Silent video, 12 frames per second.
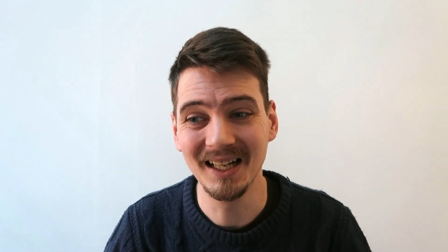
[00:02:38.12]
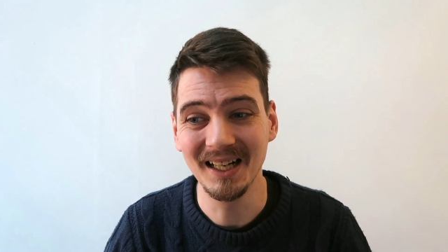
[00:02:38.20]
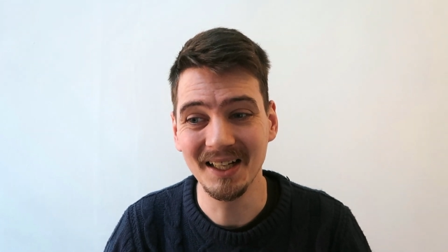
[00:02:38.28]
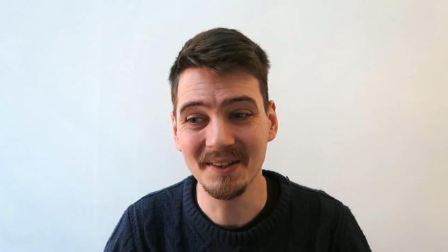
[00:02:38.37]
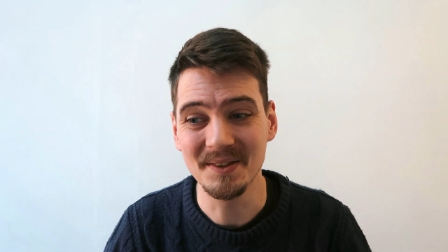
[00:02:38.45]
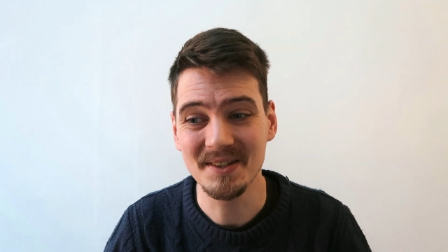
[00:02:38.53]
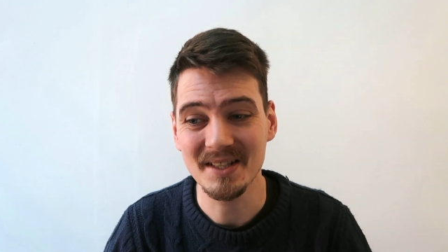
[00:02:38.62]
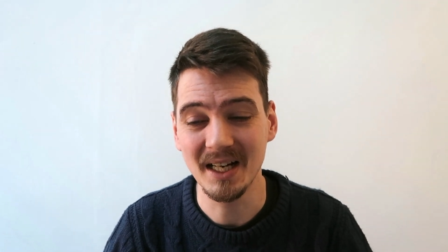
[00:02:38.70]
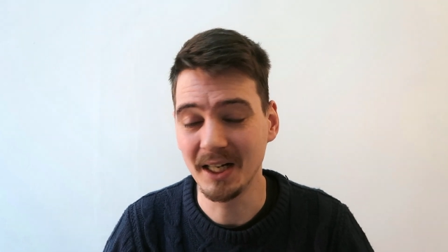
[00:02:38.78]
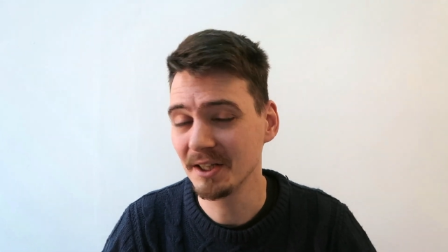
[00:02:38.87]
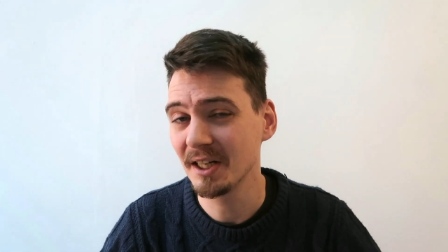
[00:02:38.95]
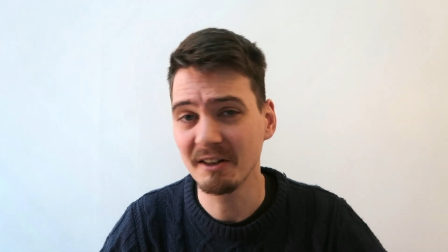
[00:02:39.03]
And
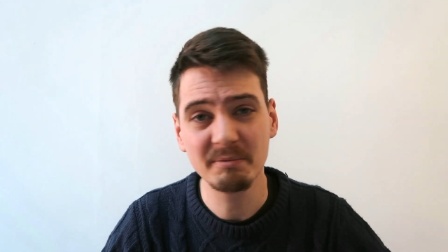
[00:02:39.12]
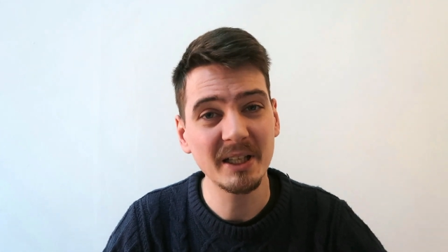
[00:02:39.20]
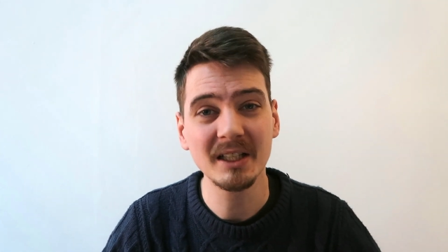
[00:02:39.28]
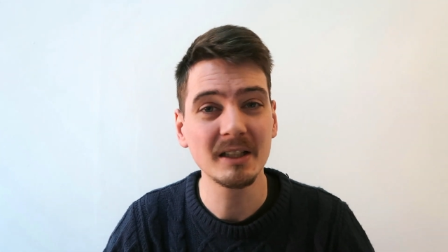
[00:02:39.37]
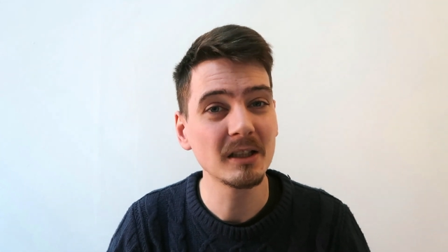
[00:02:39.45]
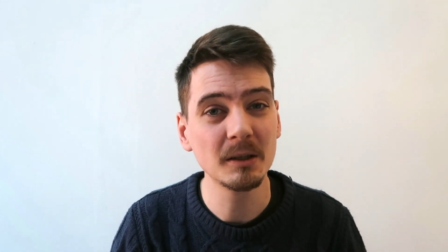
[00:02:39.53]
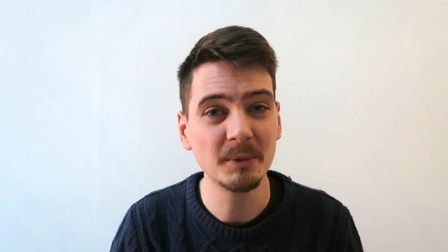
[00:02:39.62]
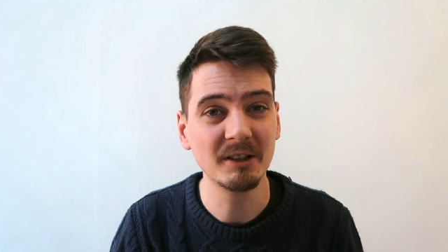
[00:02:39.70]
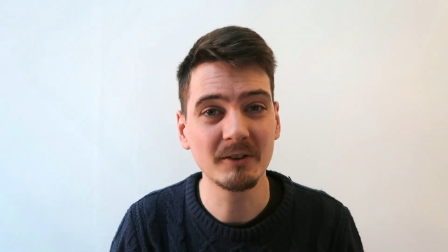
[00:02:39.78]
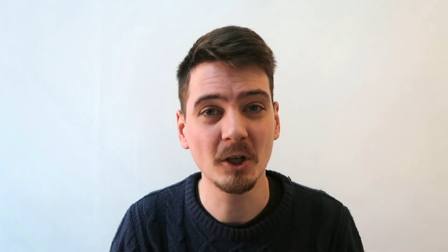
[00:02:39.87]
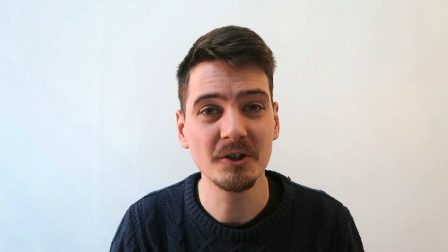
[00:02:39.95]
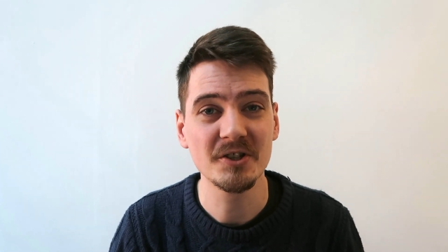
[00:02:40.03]
I've been in a little bit
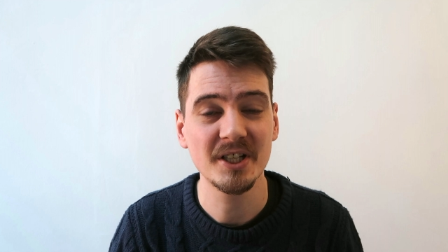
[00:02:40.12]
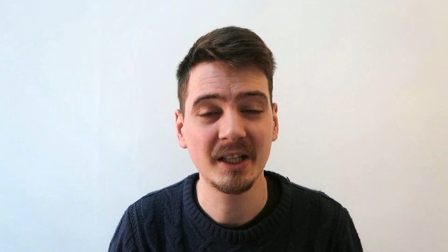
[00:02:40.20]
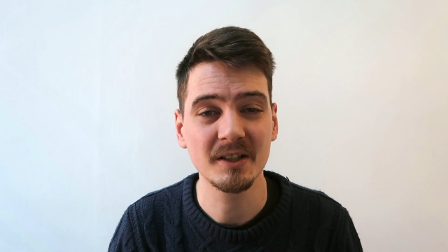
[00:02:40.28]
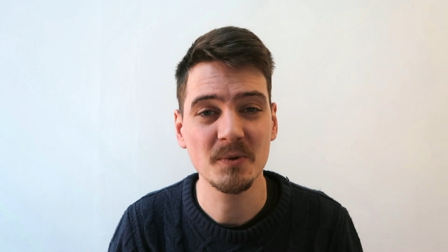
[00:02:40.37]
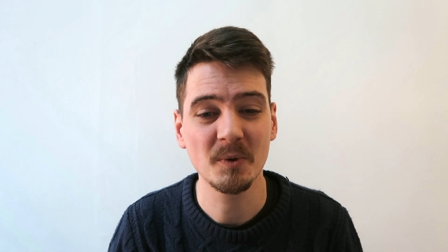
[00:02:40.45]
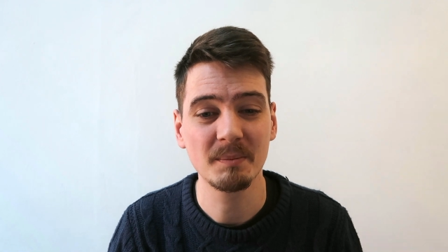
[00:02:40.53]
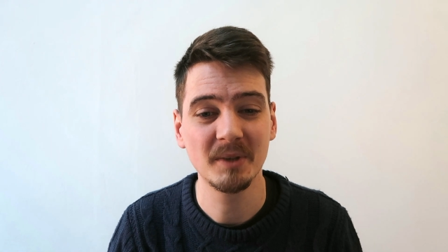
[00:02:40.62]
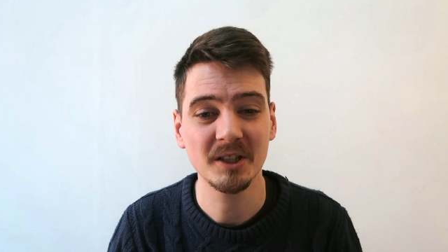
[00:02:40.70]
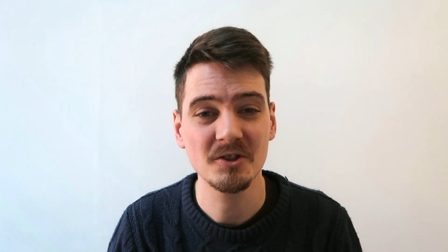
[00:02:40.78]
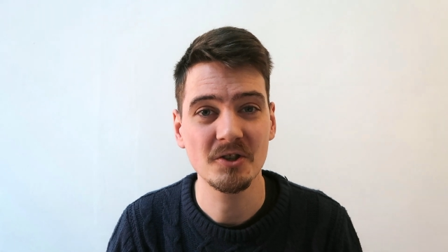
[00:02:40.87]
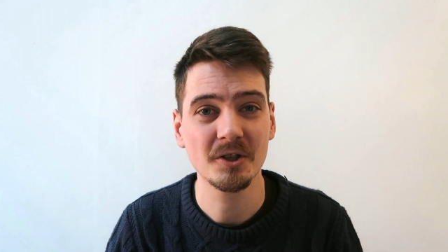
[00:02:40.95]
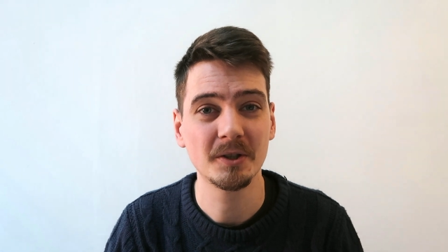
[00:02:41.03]
of contact with
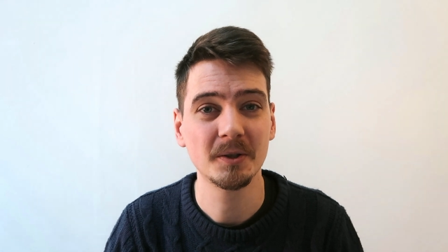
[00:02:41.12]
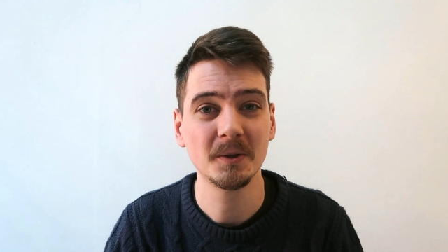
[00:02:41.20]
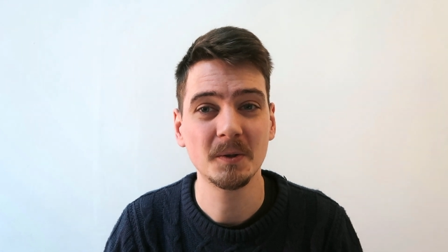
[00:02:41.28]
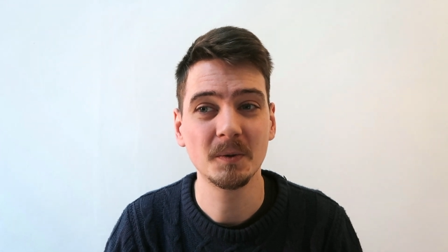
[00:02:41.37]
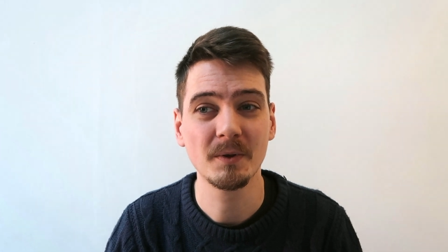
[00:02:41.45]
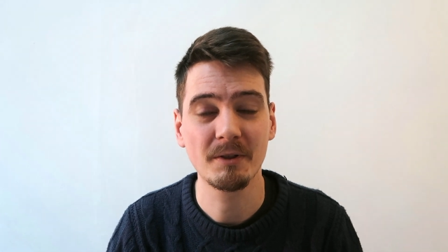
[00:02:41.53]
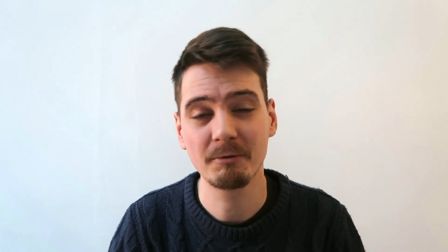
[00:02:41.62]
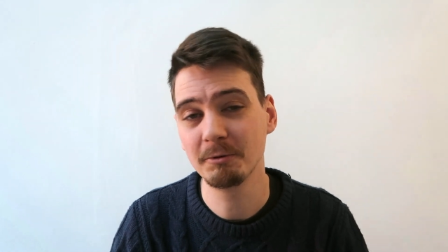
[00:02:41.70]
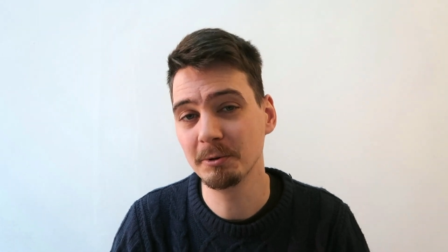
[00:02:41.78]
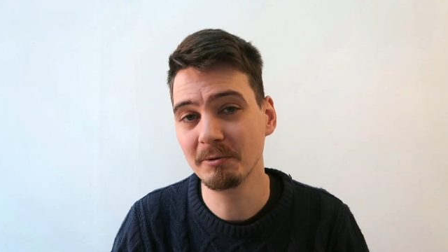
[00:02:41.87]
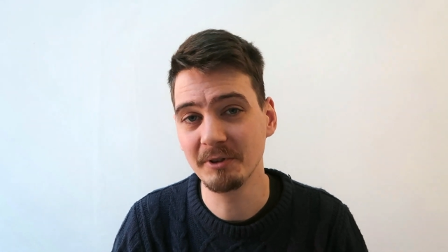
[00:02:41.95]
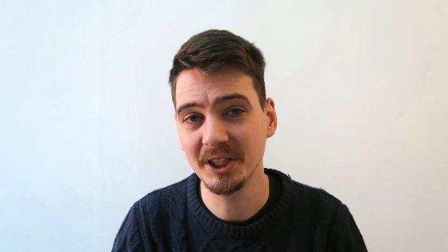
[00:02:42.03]
Marcio
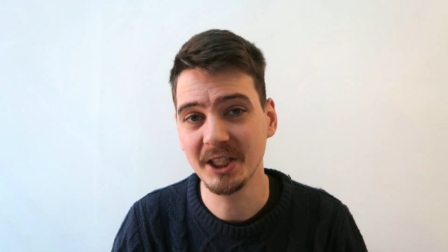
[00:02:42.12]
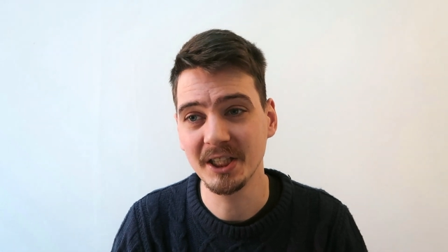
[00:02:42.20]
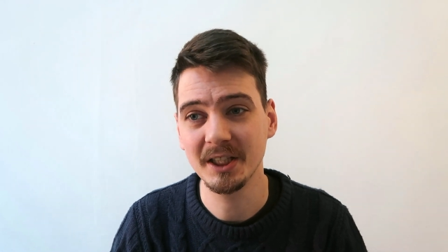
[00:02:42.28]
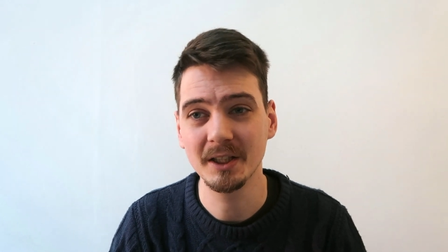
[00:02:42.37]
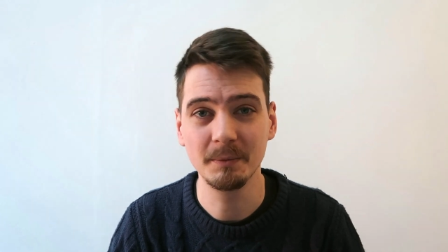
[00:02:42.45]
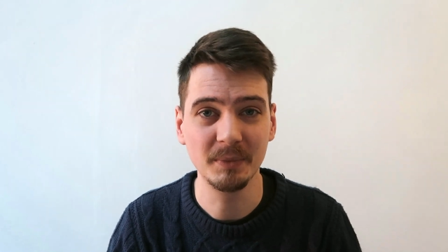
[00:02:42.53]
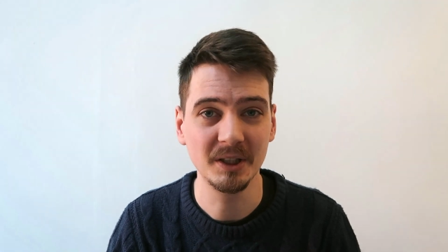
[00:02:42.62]
through Vinny and